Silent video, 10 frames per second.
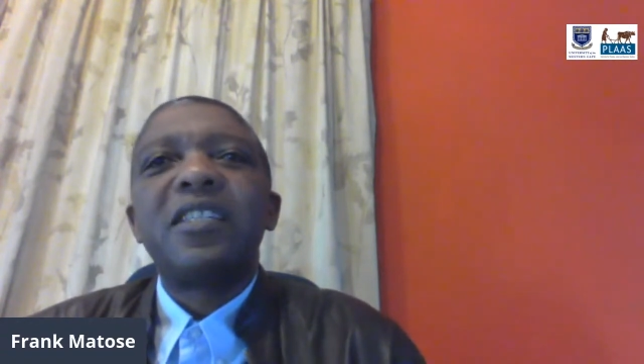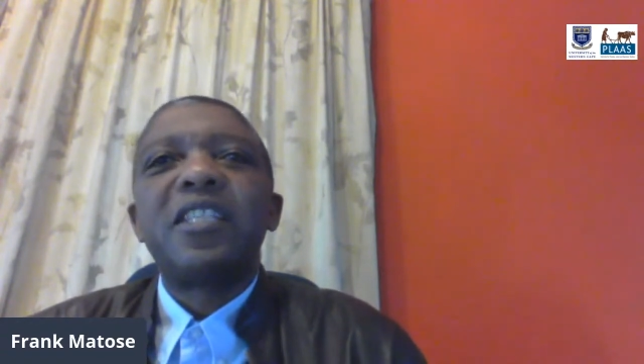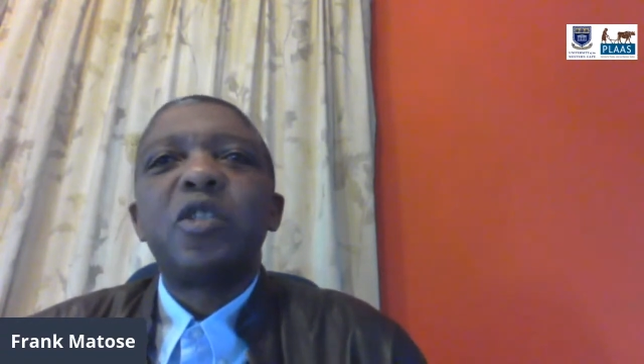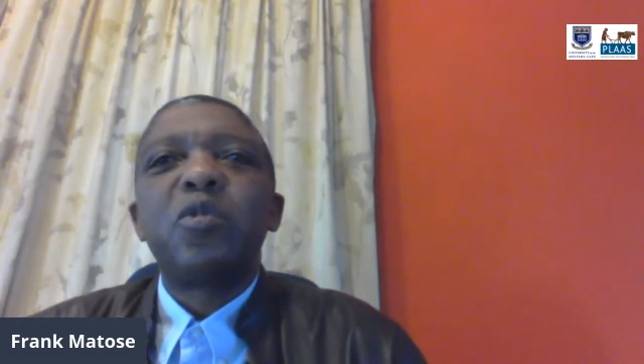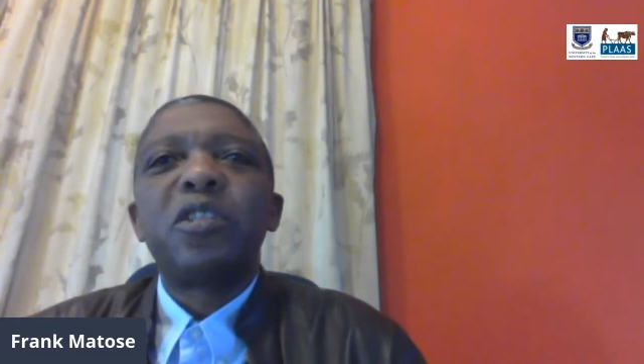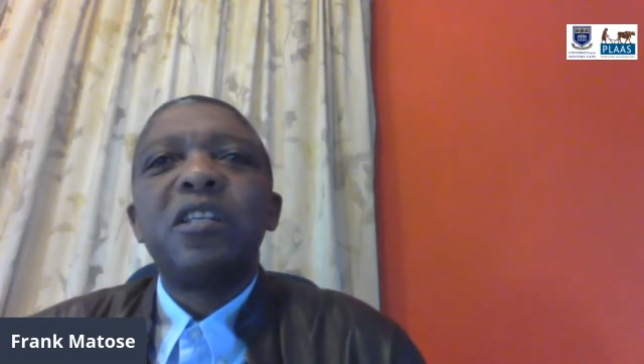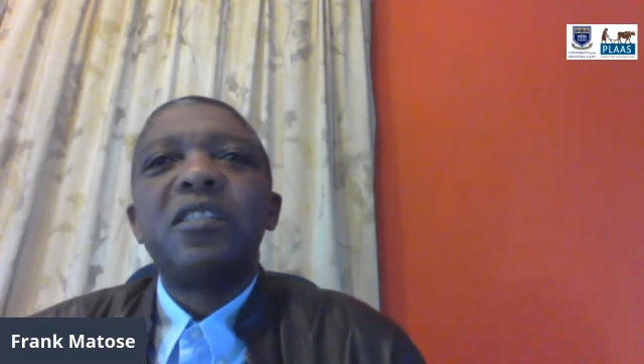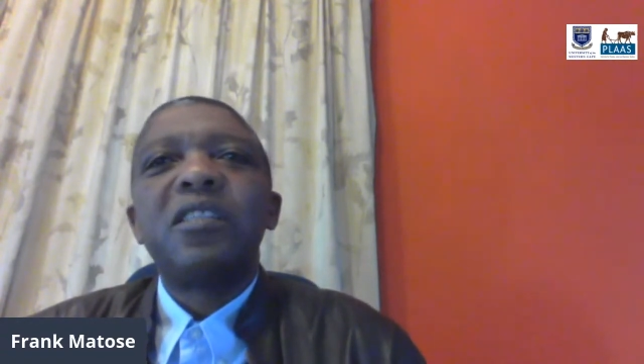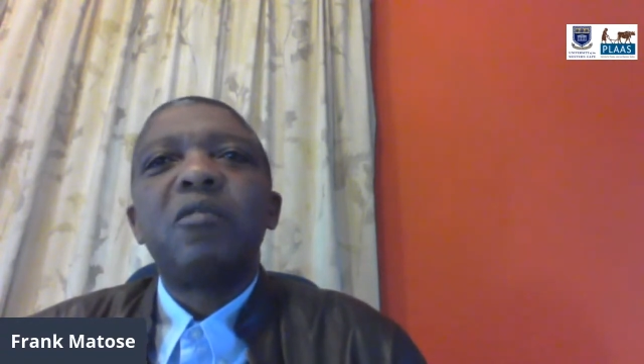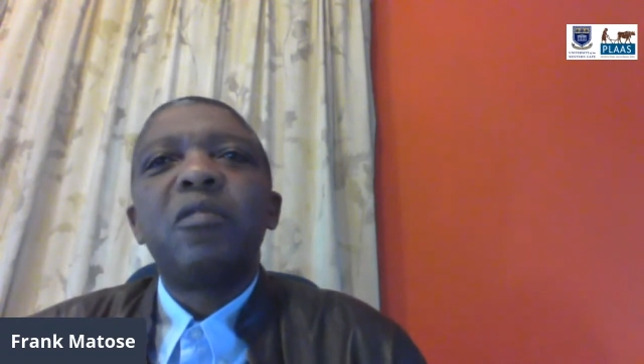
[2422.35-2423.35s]

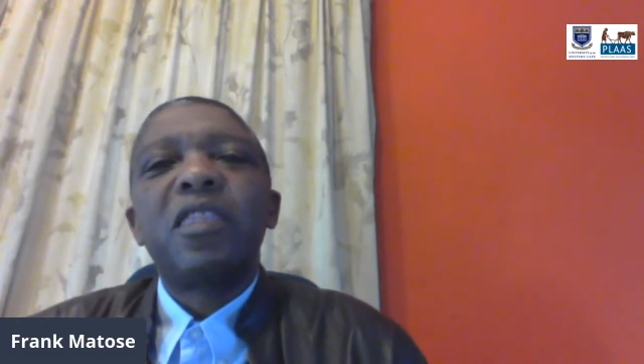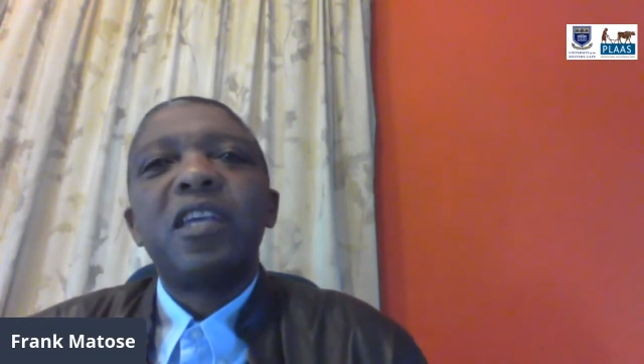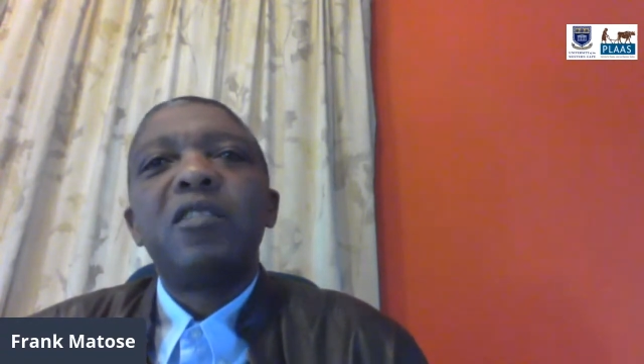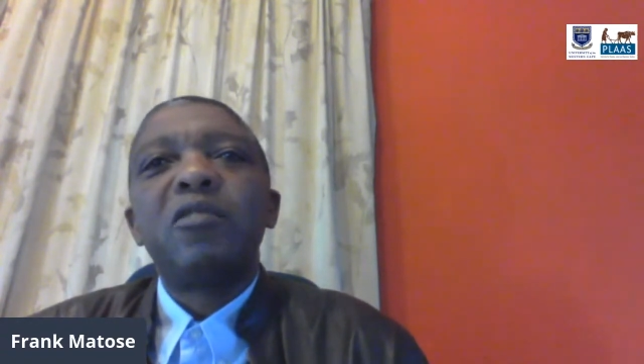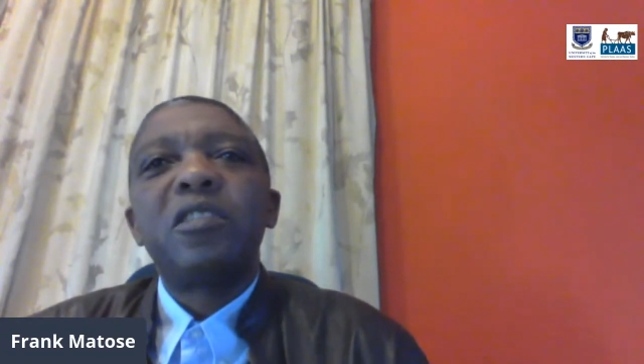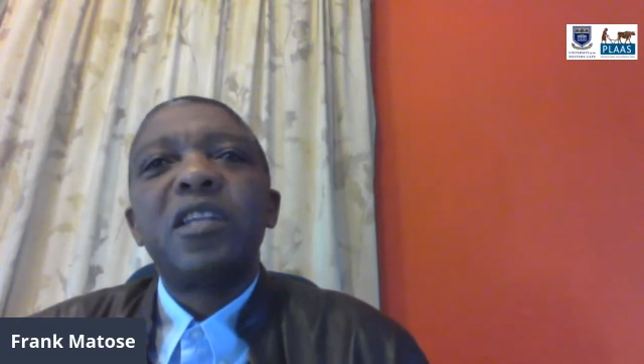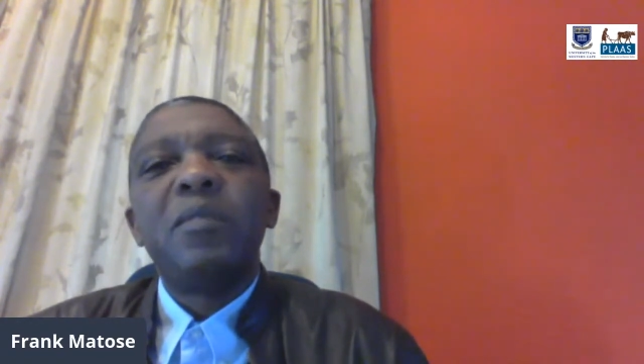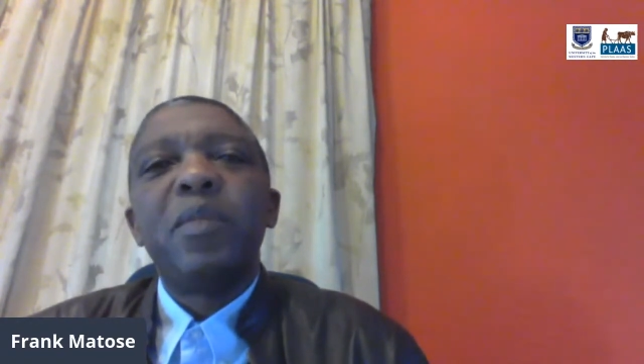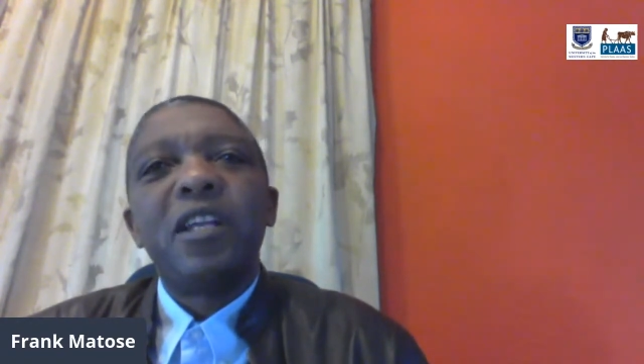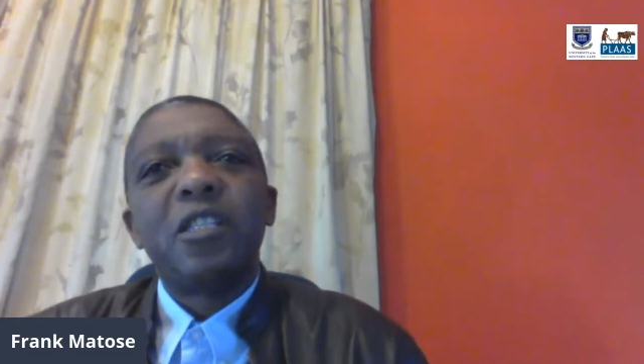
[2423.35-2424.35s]
institutions within those
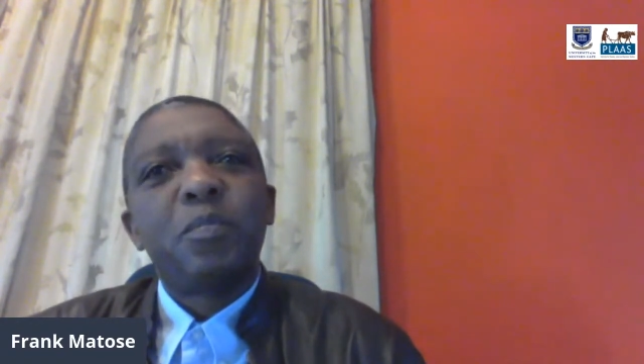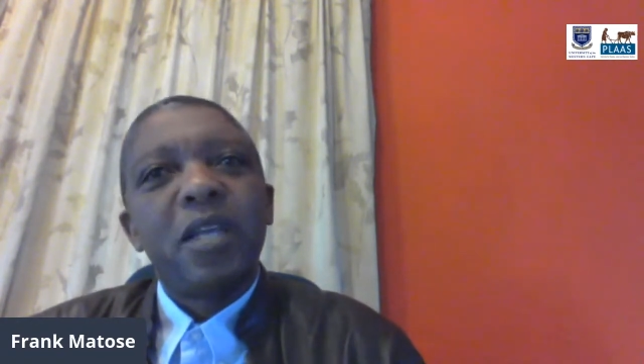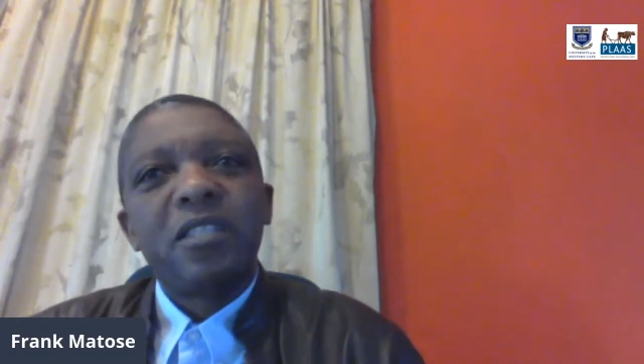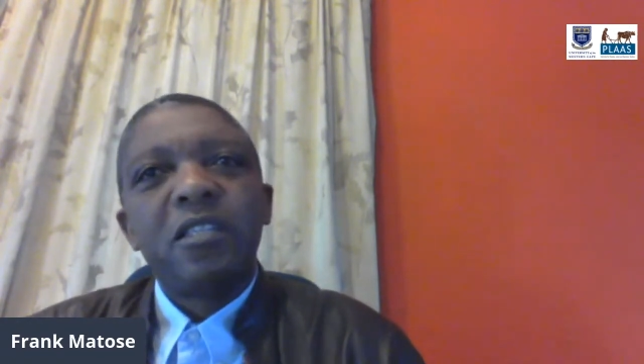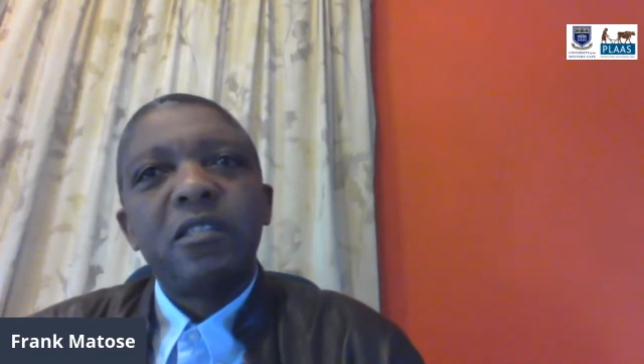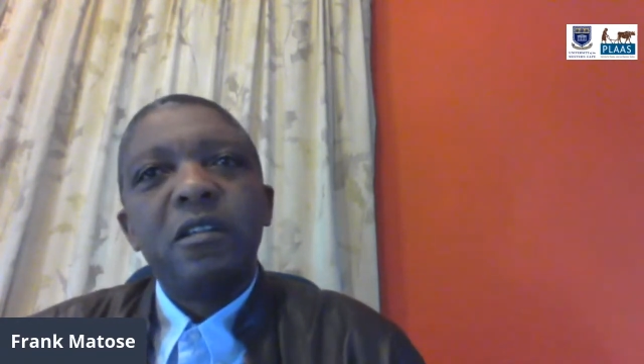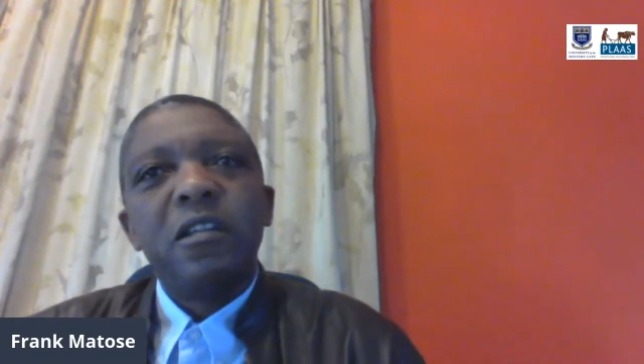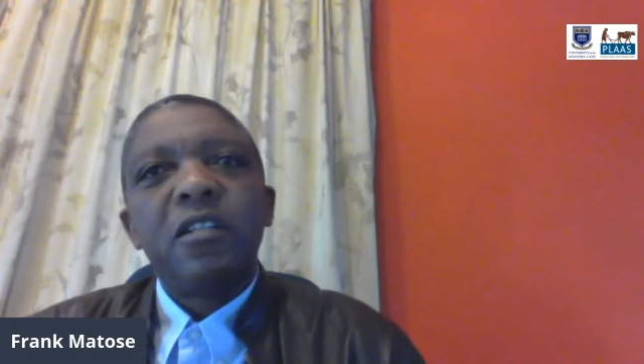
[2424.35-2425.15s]
neighboring spaces.